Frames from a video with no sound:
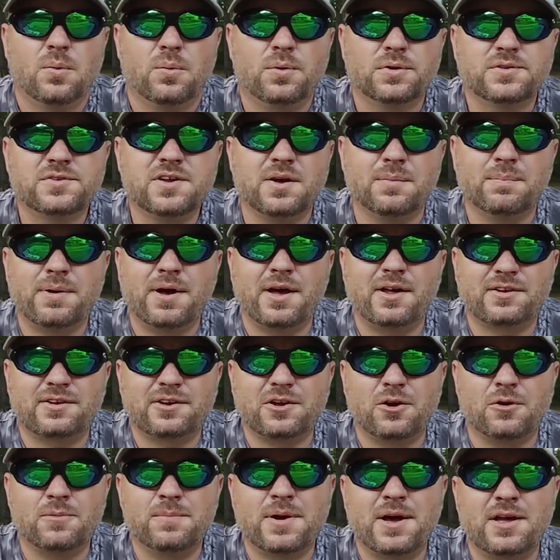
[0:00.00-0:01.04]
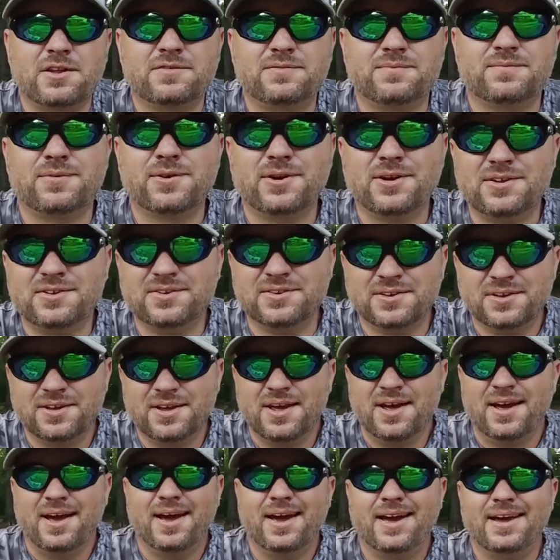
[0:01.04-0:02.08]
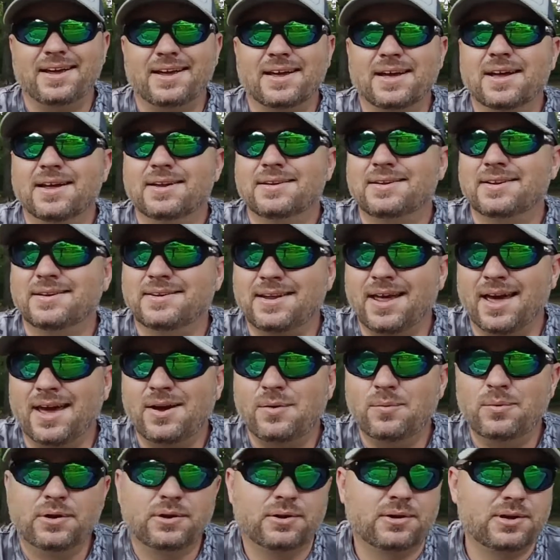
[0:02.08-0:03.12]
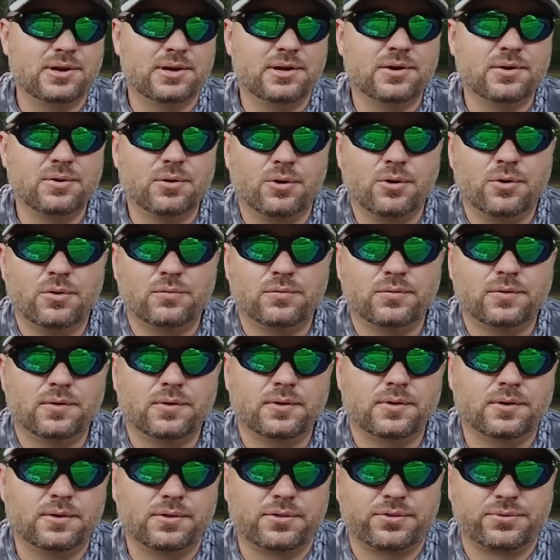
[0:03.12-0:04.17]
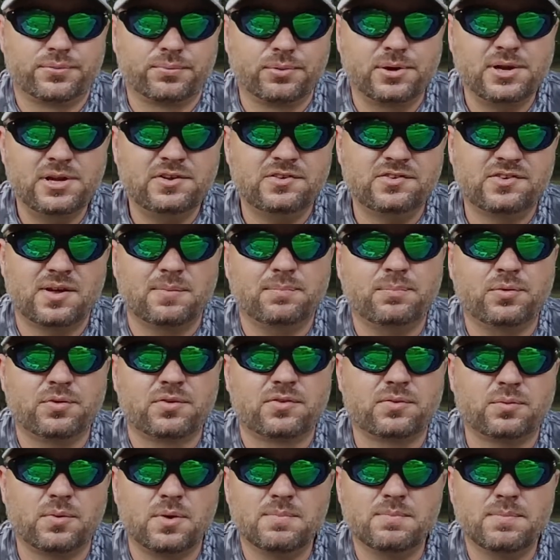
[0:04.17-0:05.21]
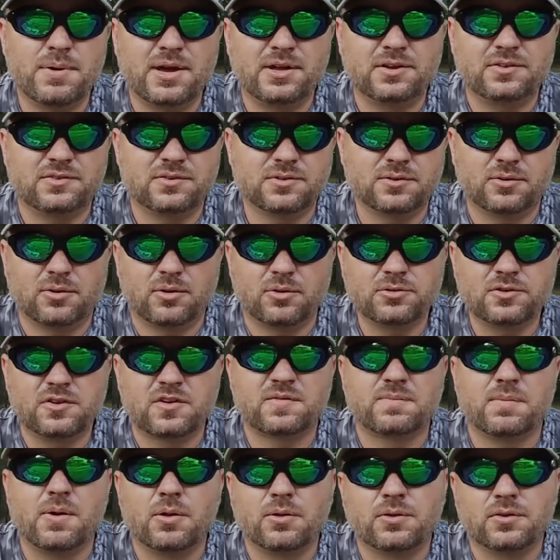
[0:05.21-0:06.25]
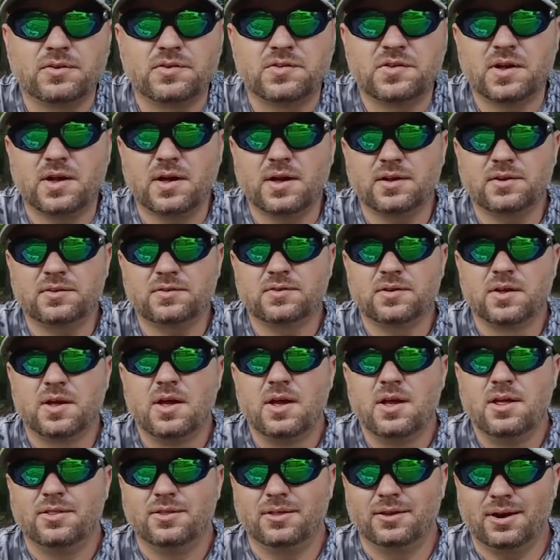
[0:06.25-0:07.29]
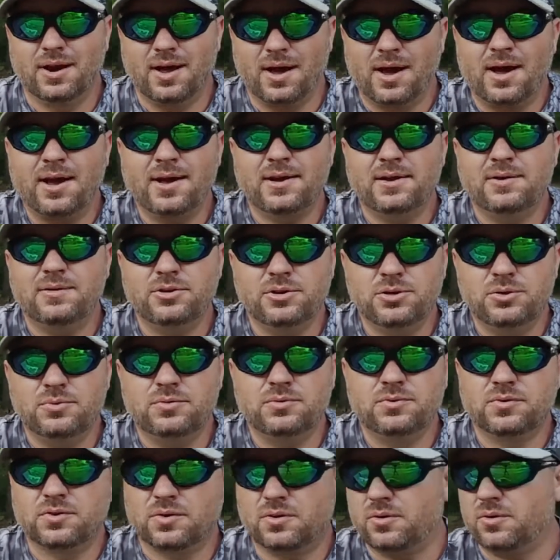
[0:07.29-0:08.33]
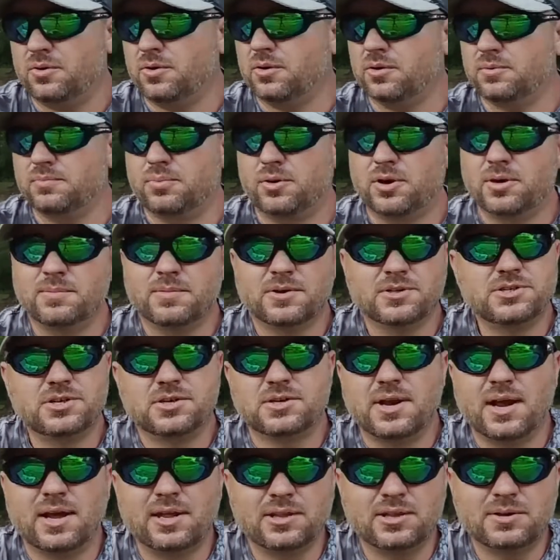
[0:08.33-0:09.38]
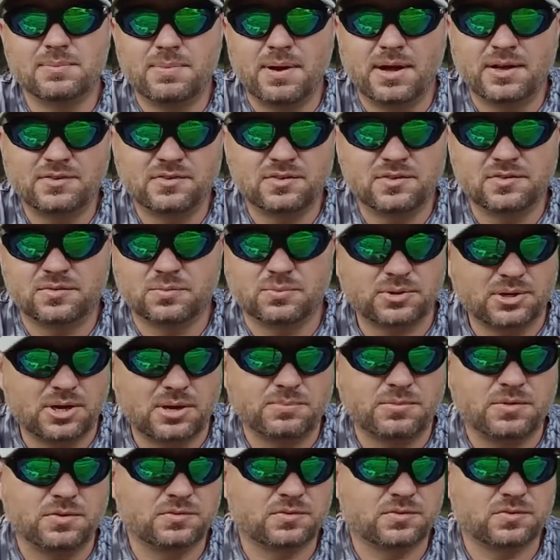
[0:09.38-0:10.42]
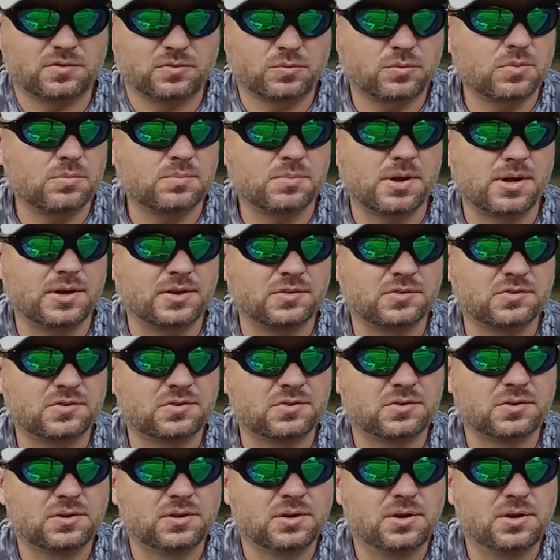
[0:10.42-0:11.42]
What's up, backyard bass and freaks? Hey, today we are going to go over three simple swim baits that are on the smaller size that I use on pretty much a daily basis when I'm using swim baits.